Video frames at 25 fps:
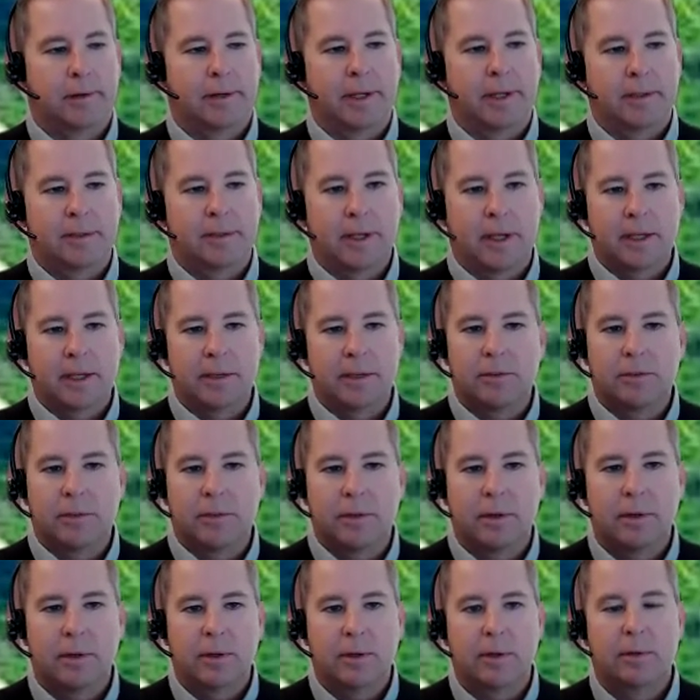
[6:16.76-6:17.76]
get tickets
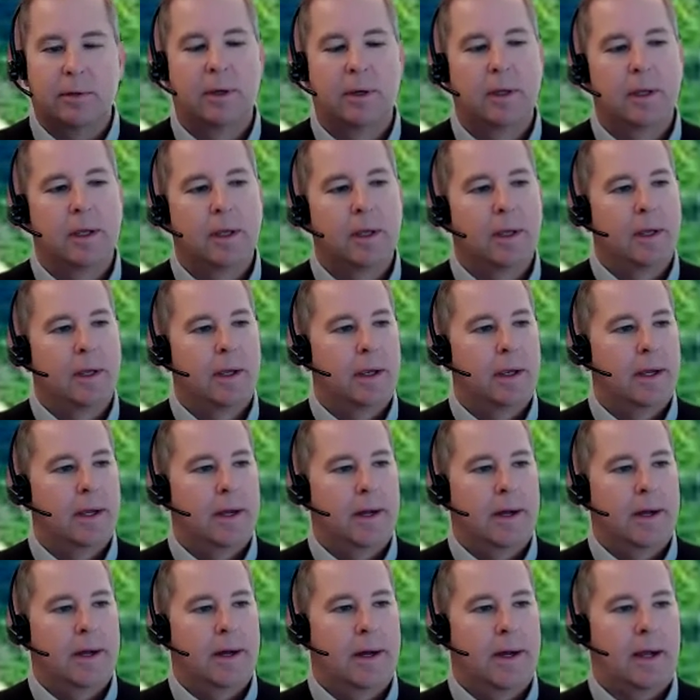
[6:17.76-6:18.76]
to.
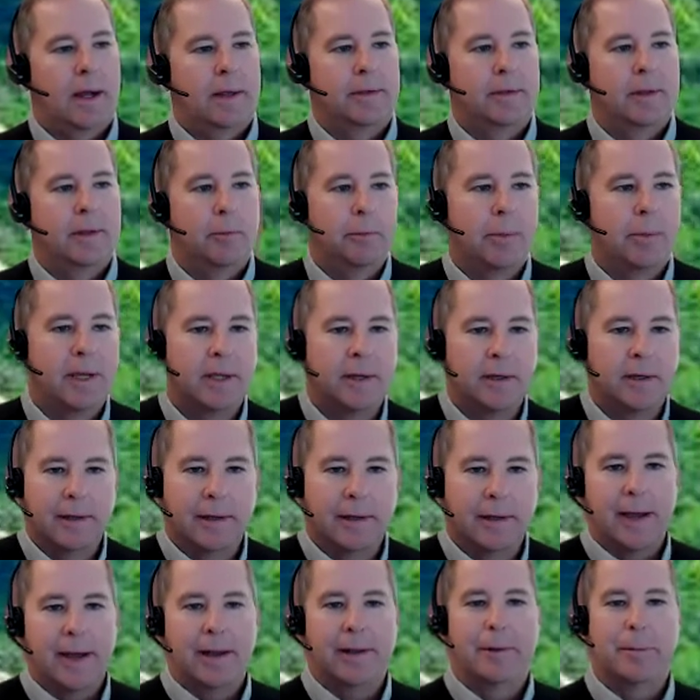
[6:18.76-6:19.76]
You know, being
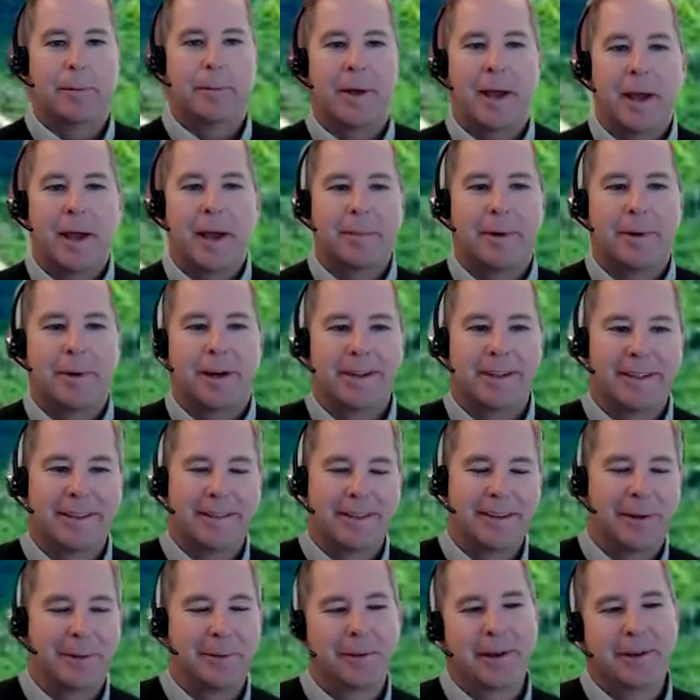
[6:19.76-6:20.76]
in Alabama,
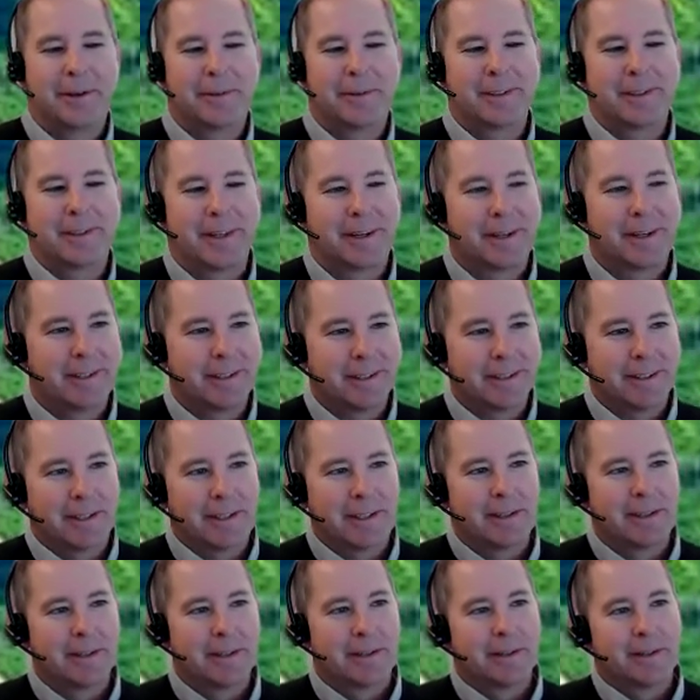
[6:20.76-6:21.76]
you know,
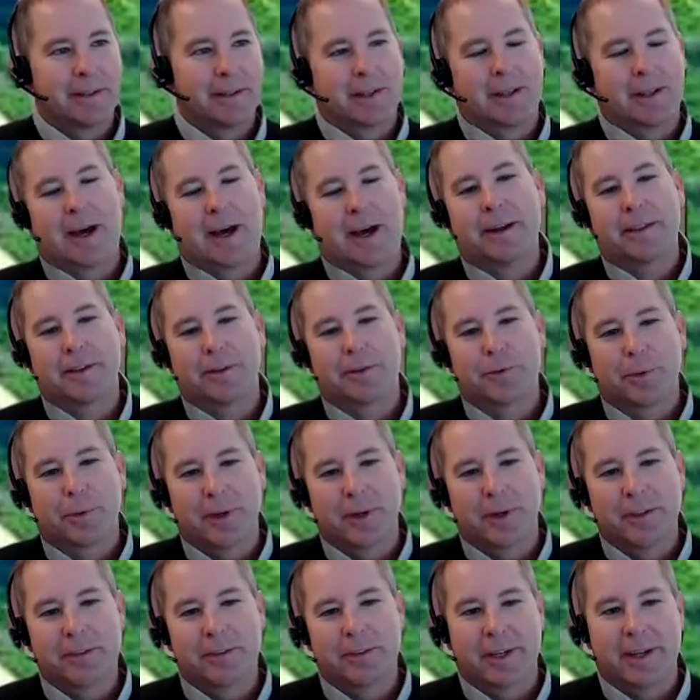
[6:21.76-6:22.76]
luckily a lot of the
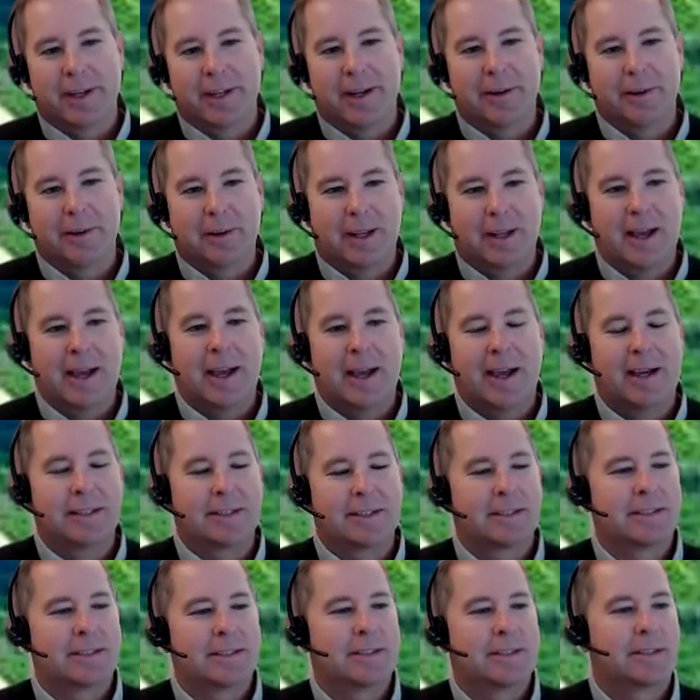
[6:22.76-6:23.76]
trends get here last,